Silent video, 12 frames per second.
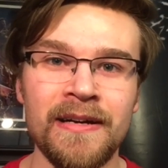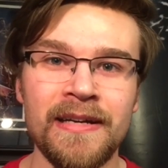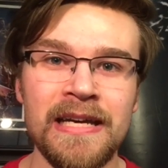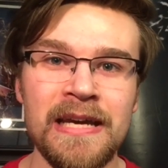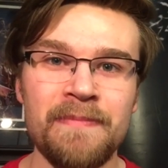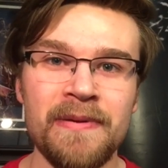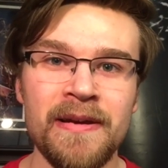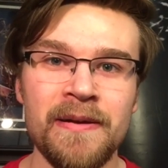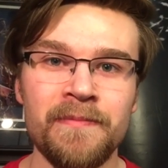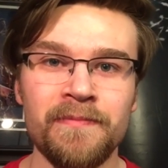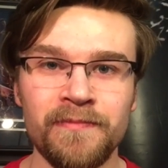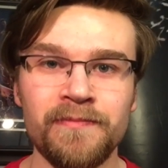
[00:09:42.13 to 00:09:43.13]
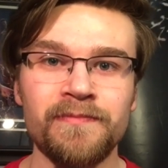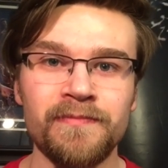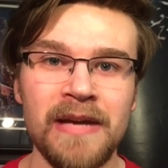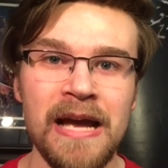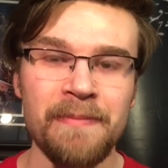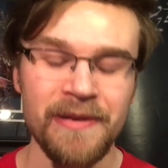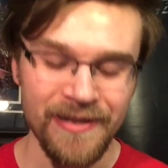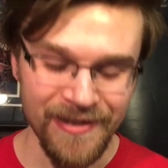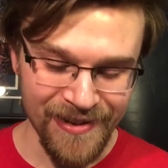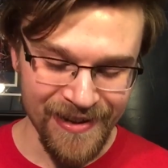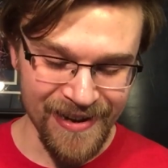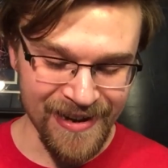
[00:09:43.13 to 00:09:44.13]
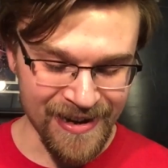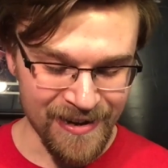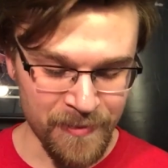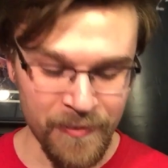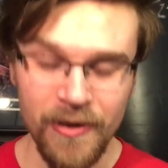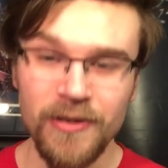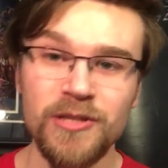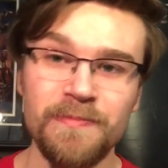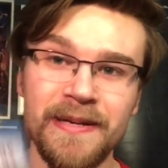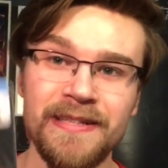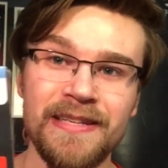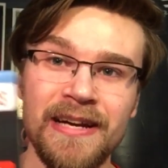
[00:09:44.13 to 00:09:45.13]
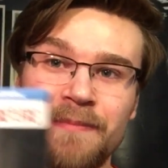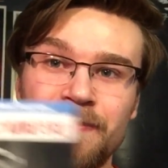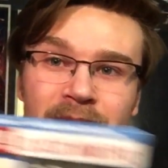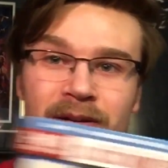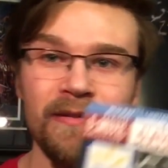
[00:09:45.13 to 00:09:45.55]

keep him happy. But we also picked up